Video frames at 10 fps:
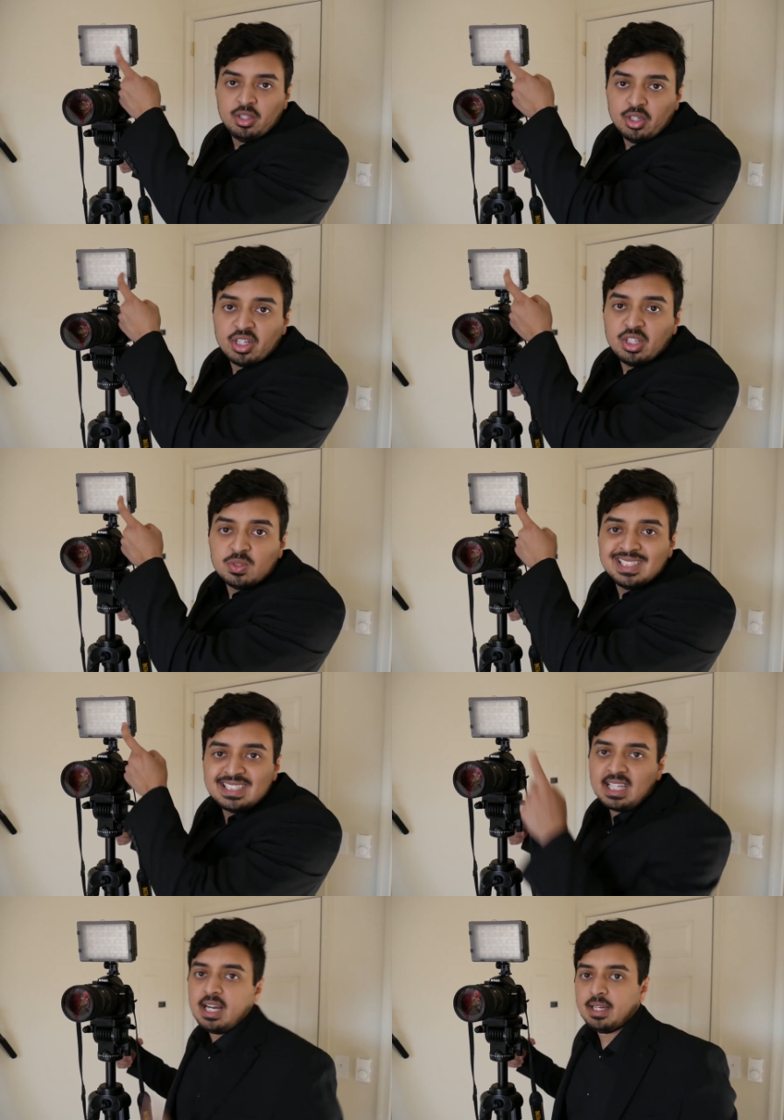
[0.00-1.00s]
You're going to use
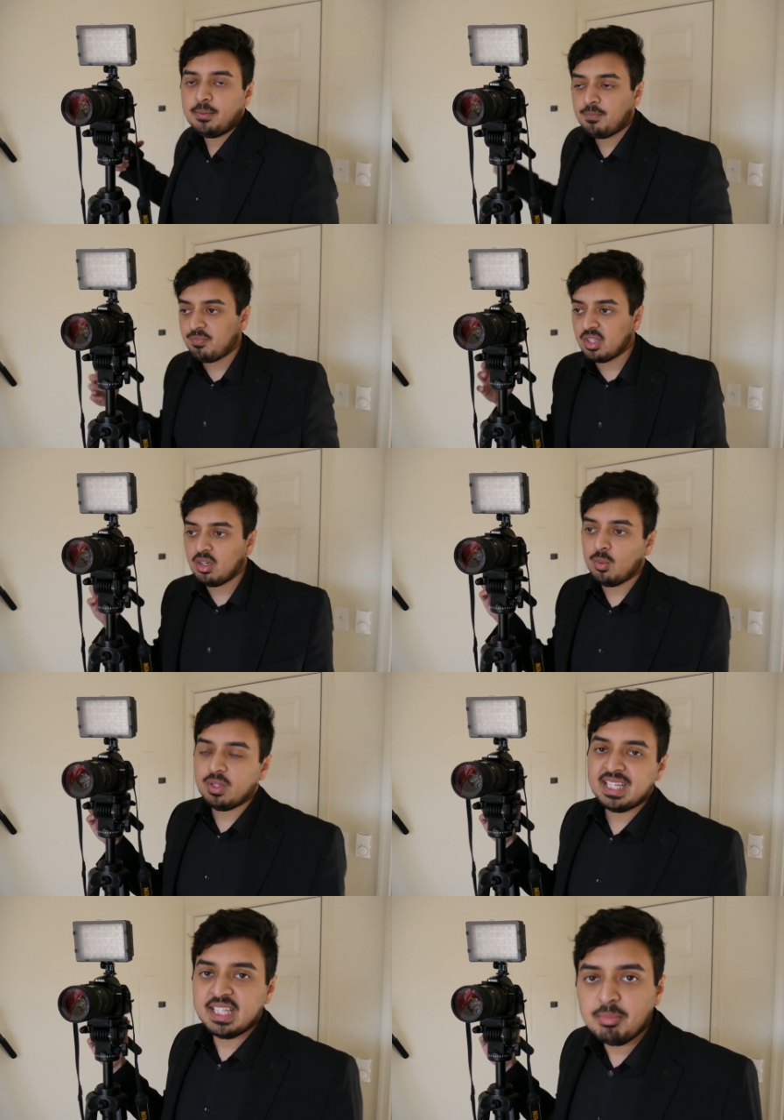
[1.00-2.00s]
this guy
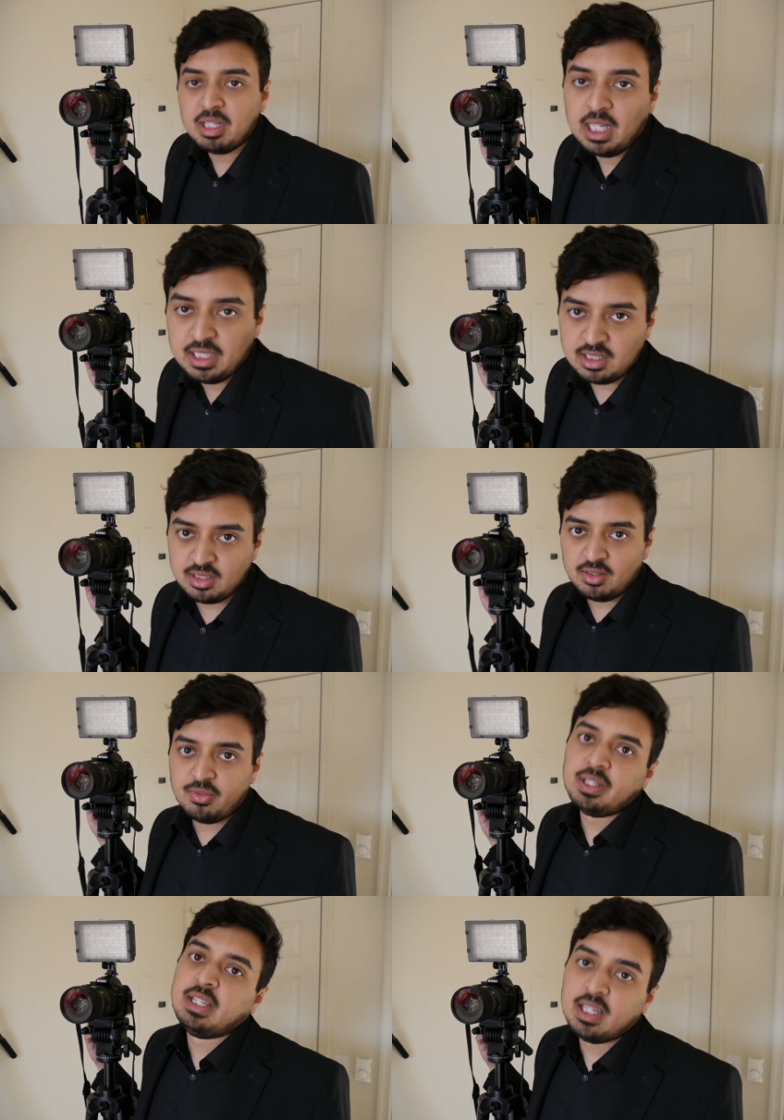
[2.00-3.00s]
when they dim the lights
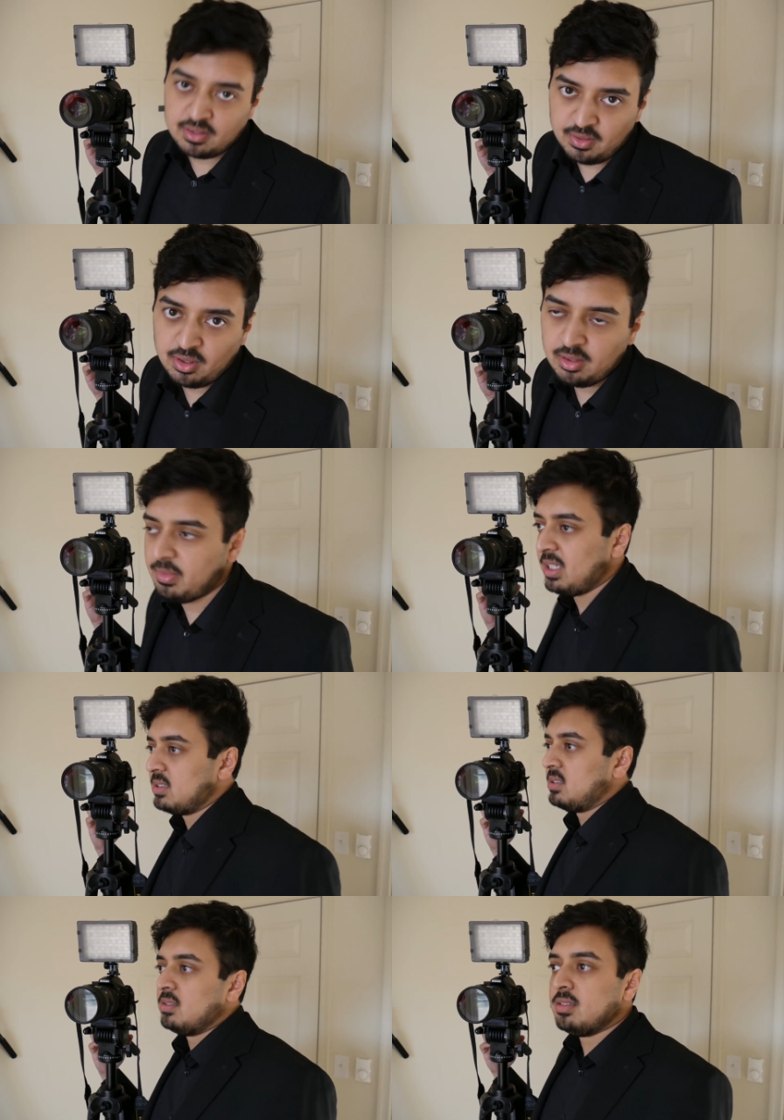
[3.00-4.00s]
for the dance floor.
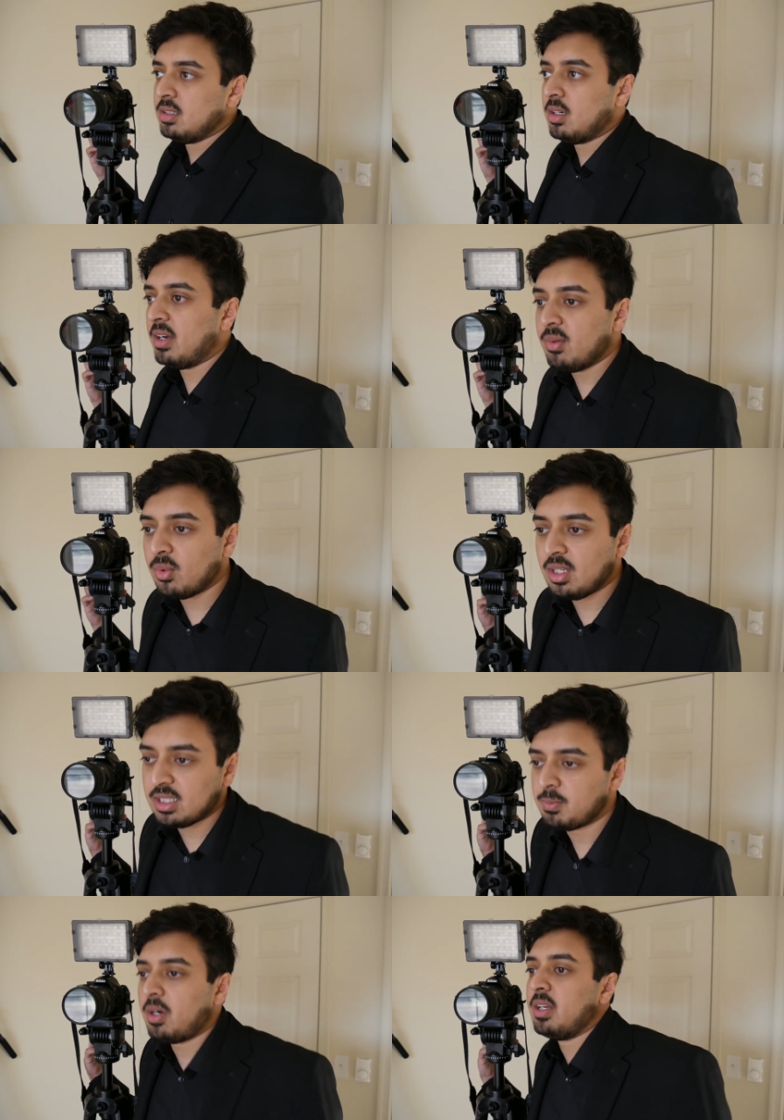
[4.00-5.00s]
Because, you know, everyone
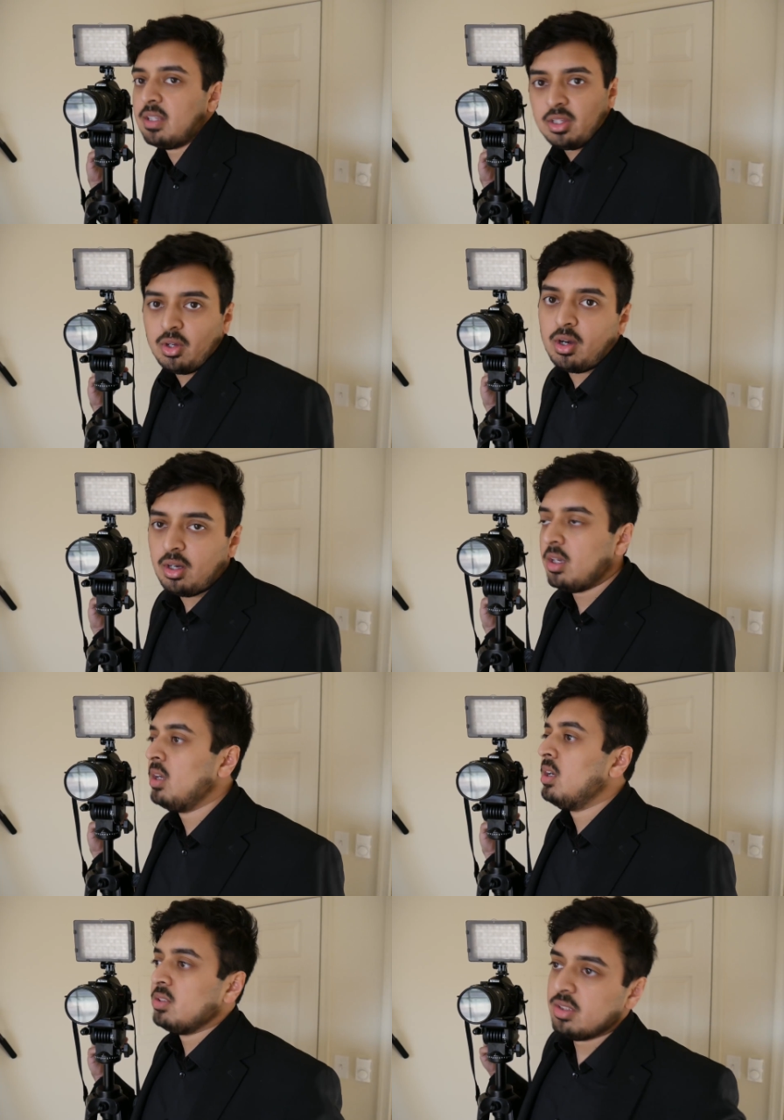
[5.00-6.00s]
likes partying in the dark.
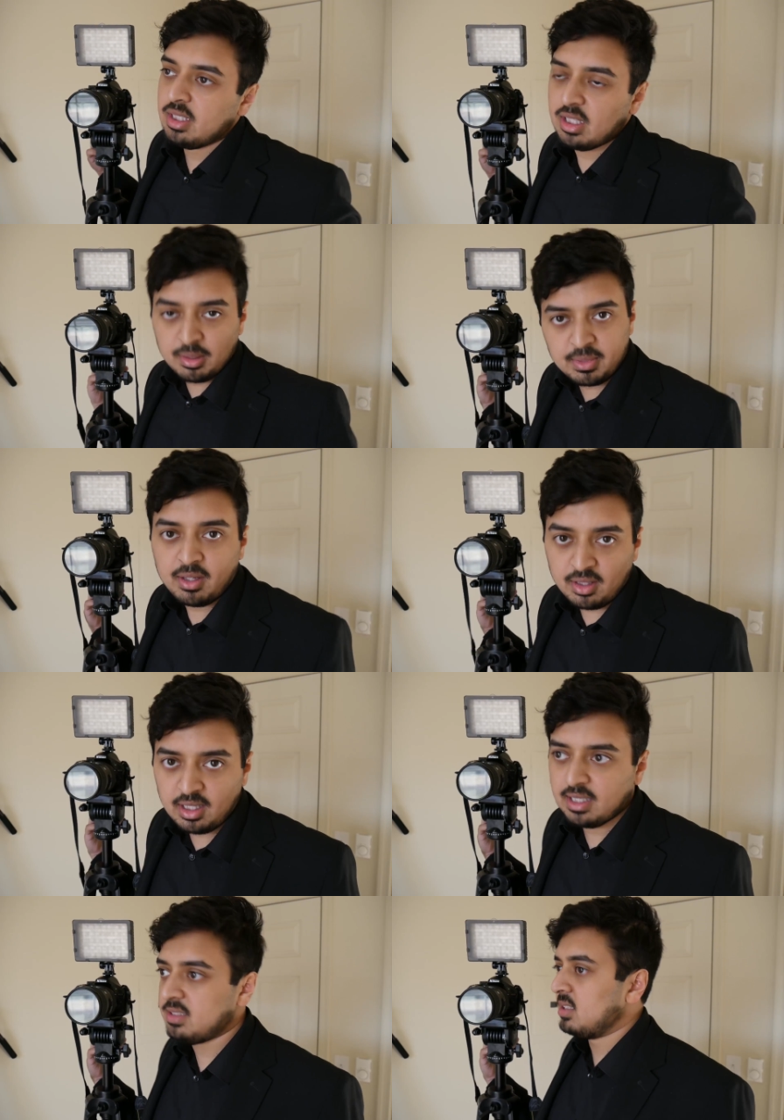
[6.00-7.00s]
So they dim down the
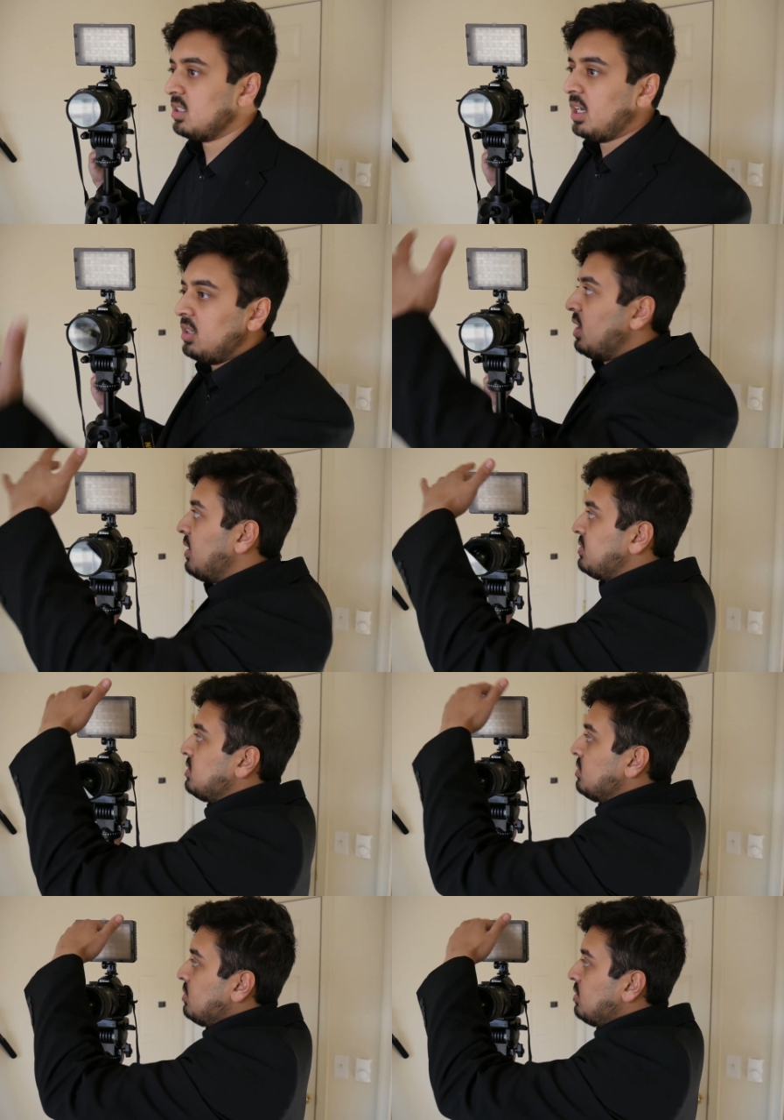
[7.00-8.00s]
lights, and you have
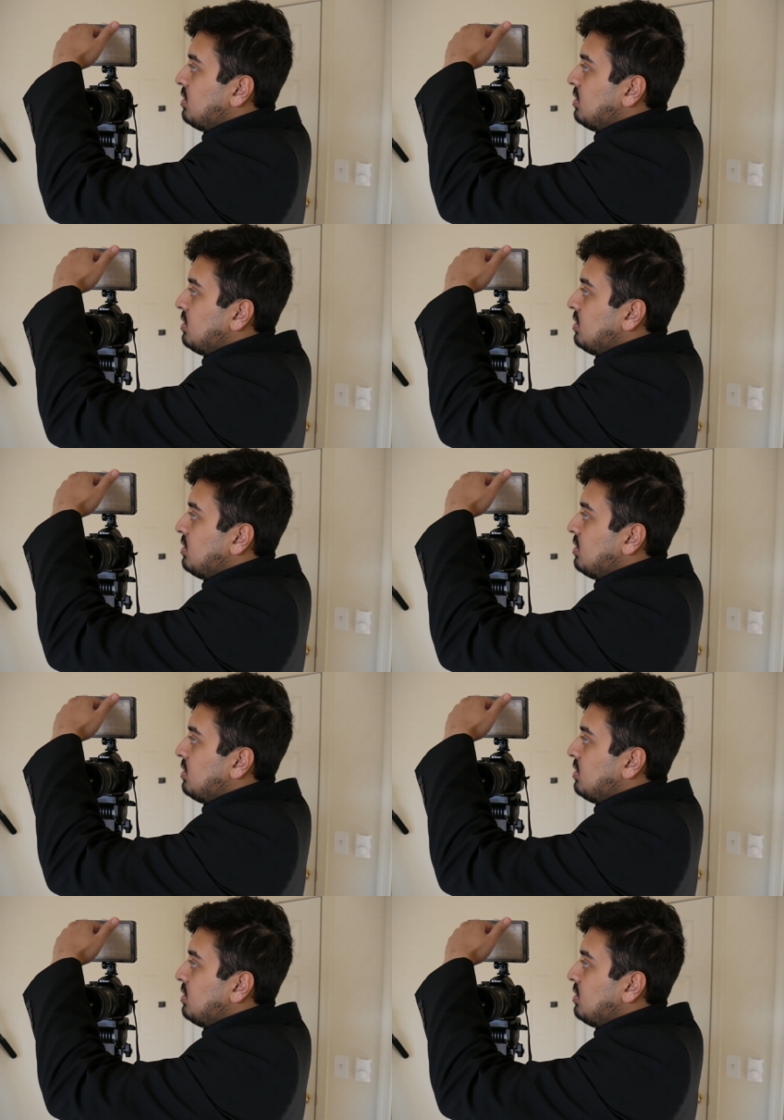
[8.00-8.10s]
to...